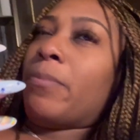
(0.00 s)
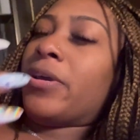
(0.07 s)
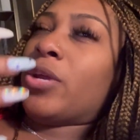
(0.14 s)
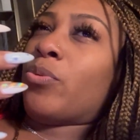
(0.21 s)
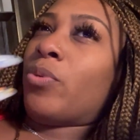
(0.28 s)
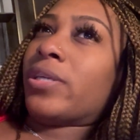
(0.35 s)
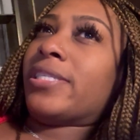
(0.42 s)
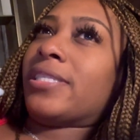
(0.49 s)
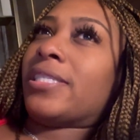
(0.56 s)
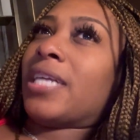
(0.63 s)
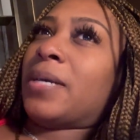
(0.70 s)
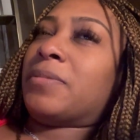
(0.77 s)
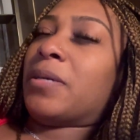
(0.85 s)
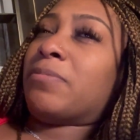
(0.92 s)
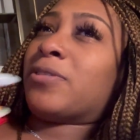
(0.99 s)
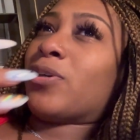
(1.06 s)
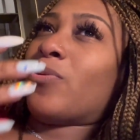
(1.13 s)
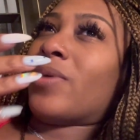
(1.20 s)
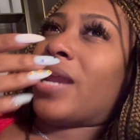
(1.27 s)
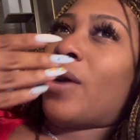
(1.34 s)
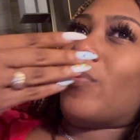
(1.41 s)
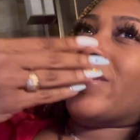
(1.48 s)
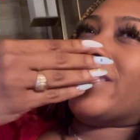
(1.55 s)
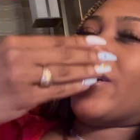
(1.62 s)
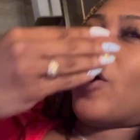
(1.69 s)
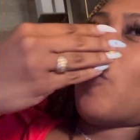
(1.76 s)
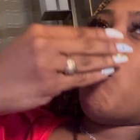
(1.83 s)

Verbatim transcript: but it wasn't stopped up. So when I went to go